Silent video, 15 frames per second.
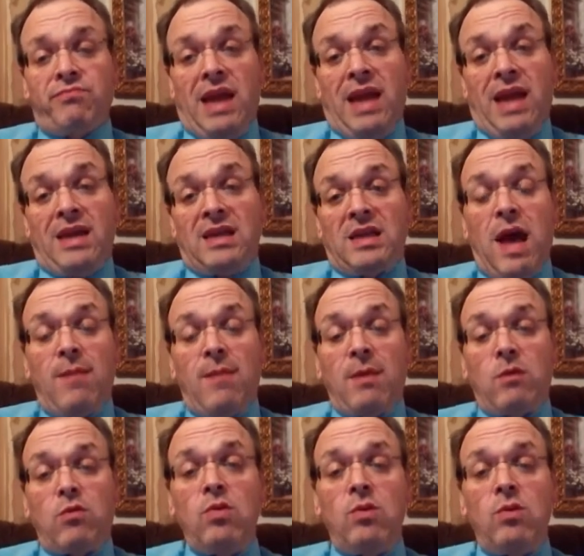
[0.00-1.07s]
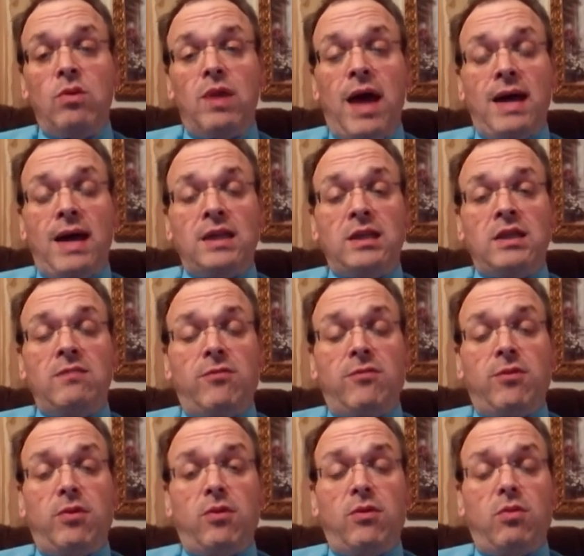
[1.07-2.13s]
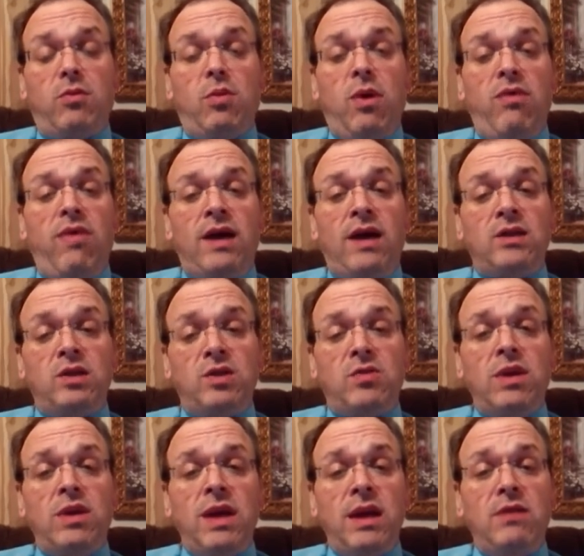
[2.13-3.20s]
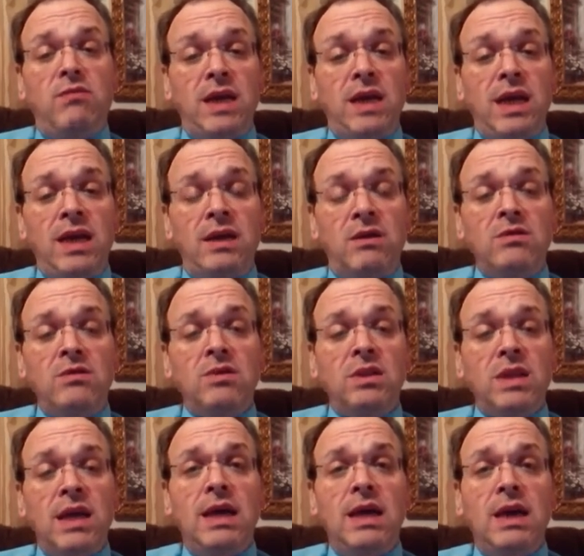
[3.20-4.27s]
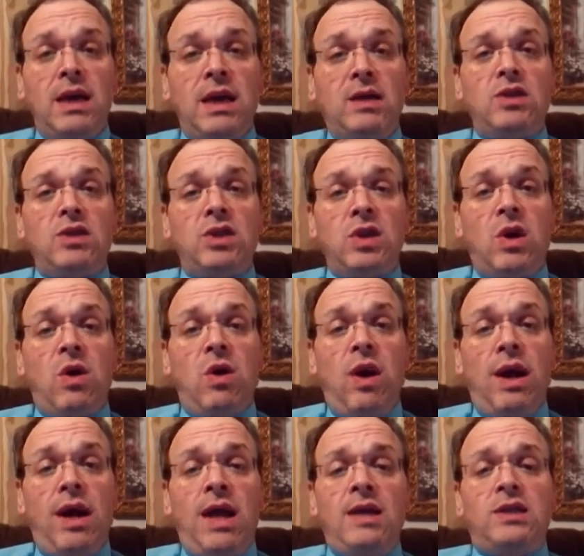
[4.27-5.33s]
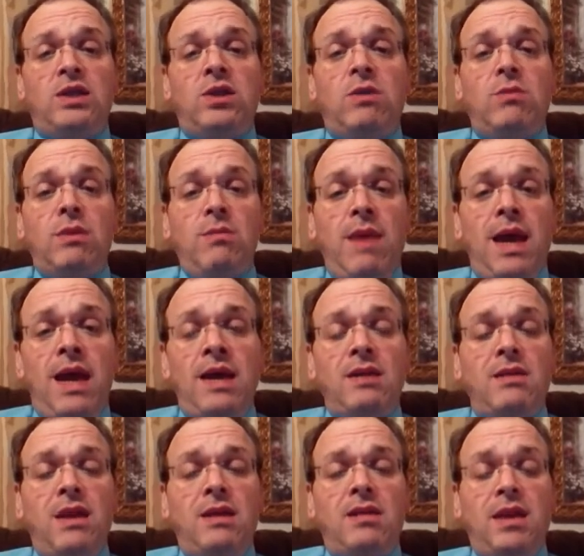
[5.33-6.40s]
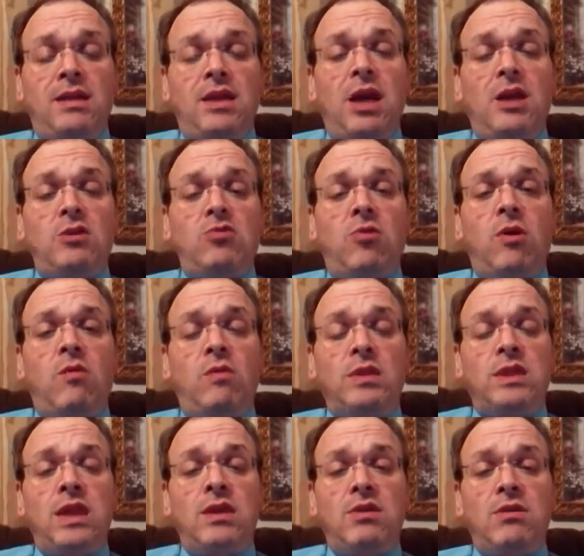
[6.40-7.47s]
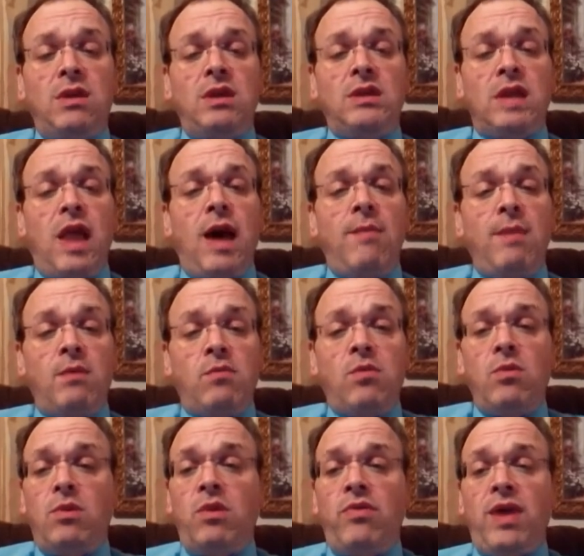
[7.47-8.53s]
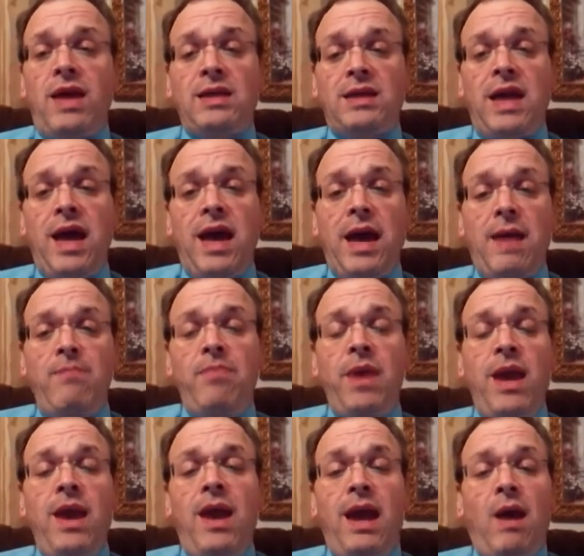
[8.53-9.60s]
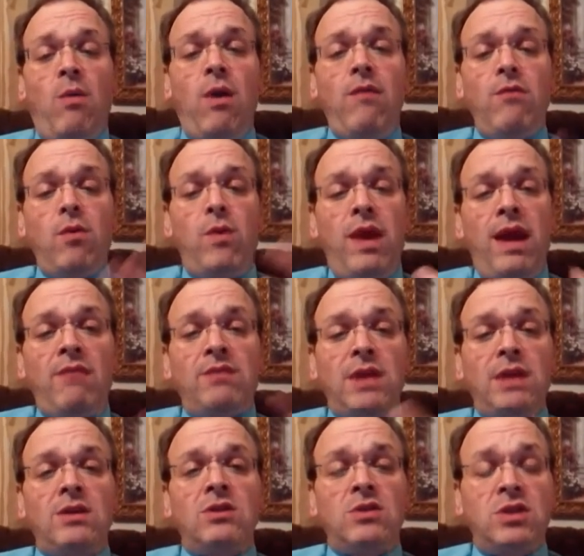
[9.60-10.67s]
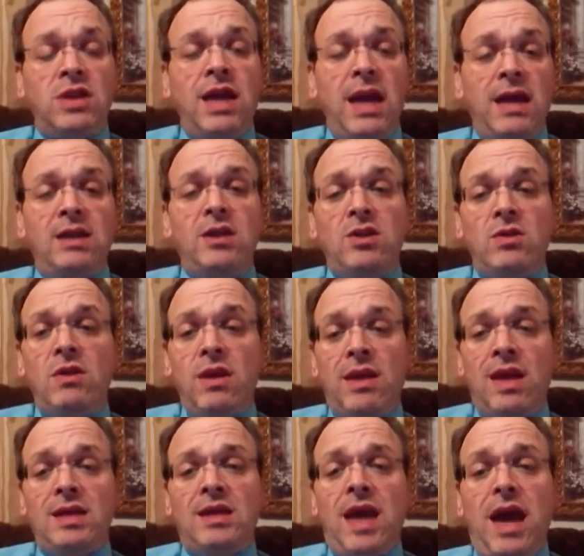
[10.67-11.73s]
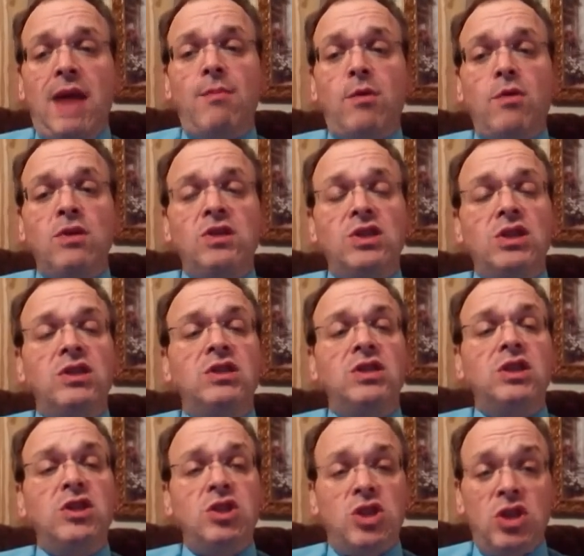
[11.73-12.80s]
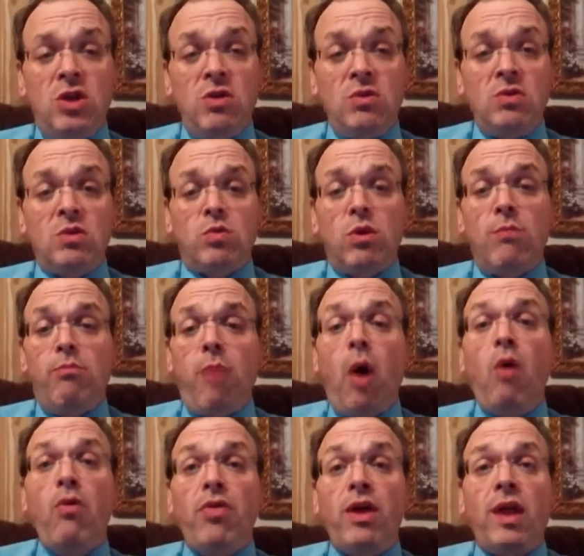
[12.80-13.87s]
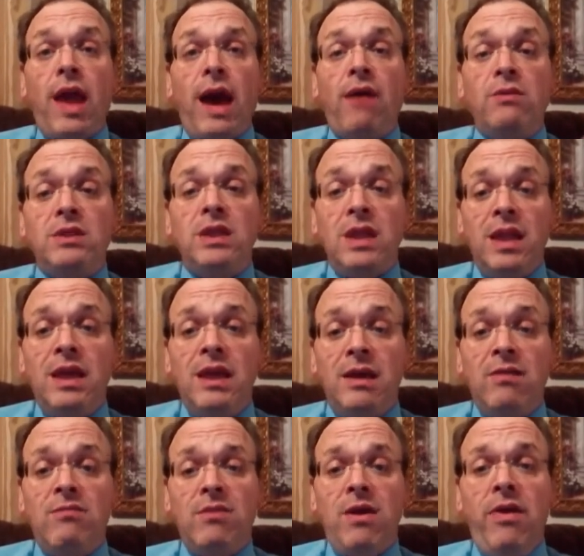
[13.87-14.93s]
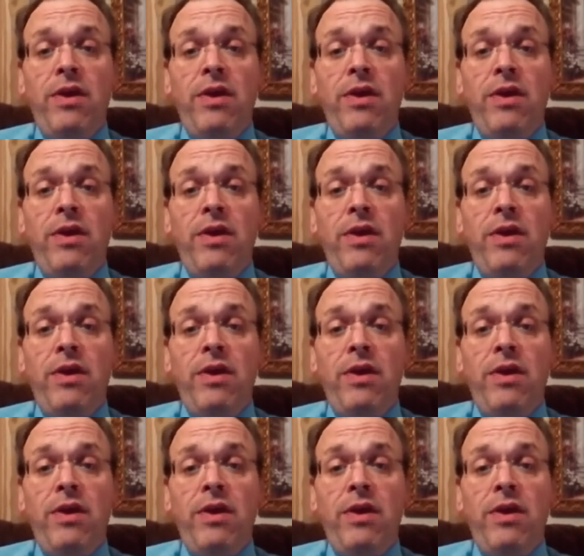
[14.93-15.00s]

and Islamic rule lasted for 1,300 years, and so a case could be made that the territory was under Islamic rule at that time. However, we have to understand that during that time, Christians and Jews were both allowed to live